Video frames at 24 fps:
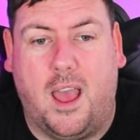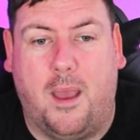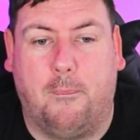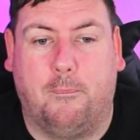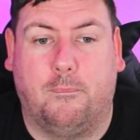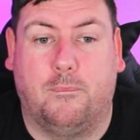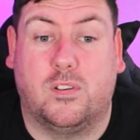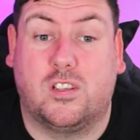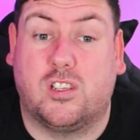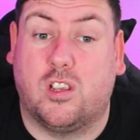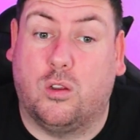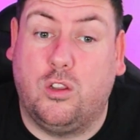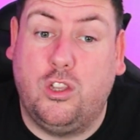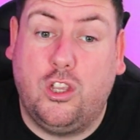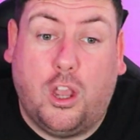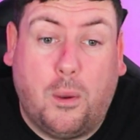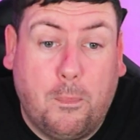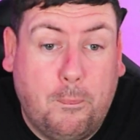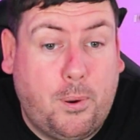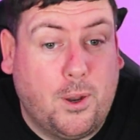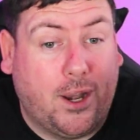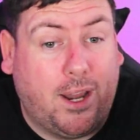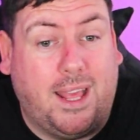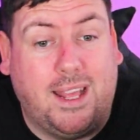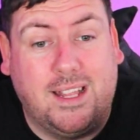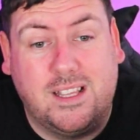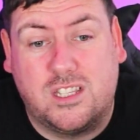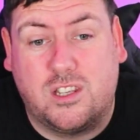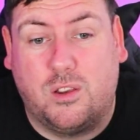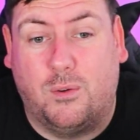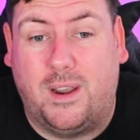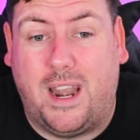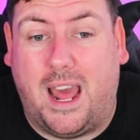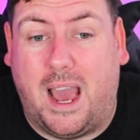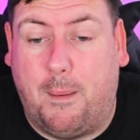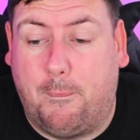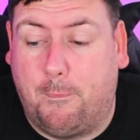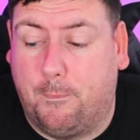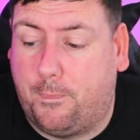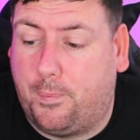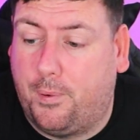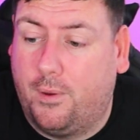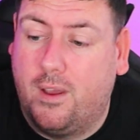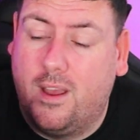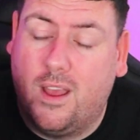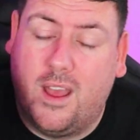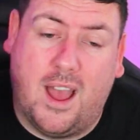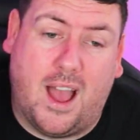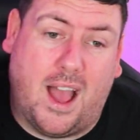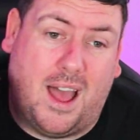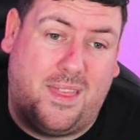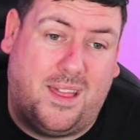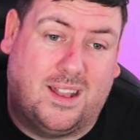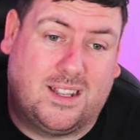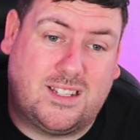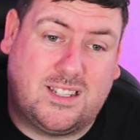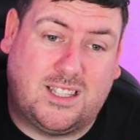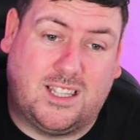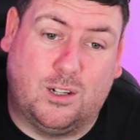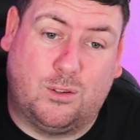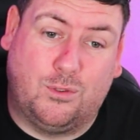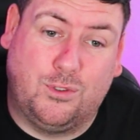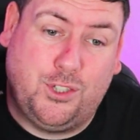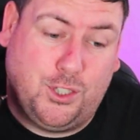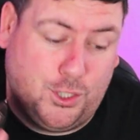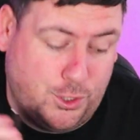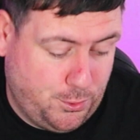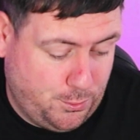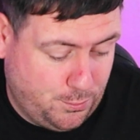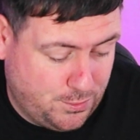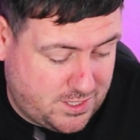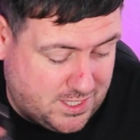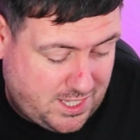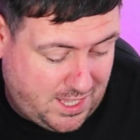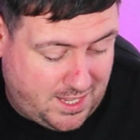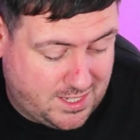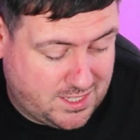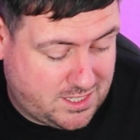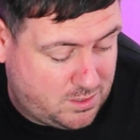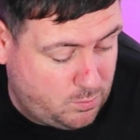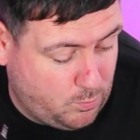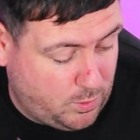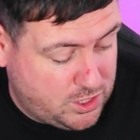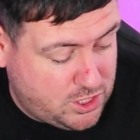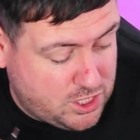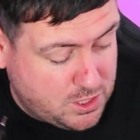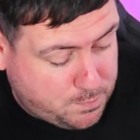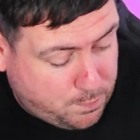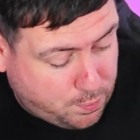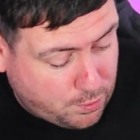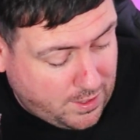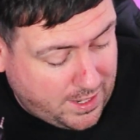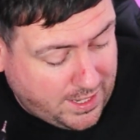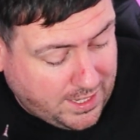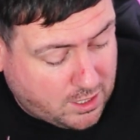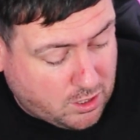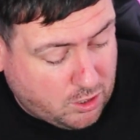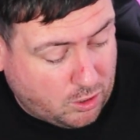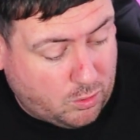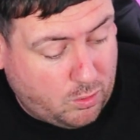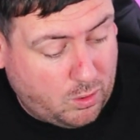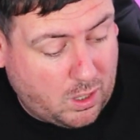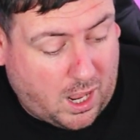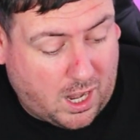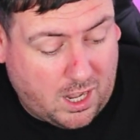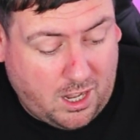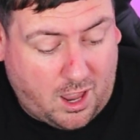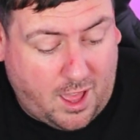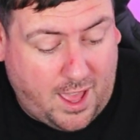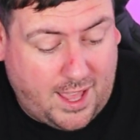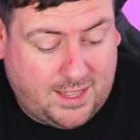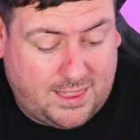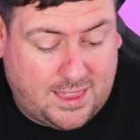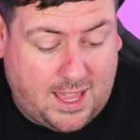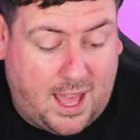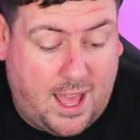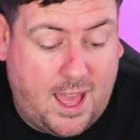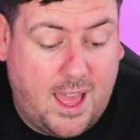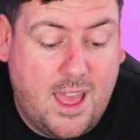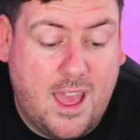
So you can put it into an amp and then still use this, which is pretty cool. I like that.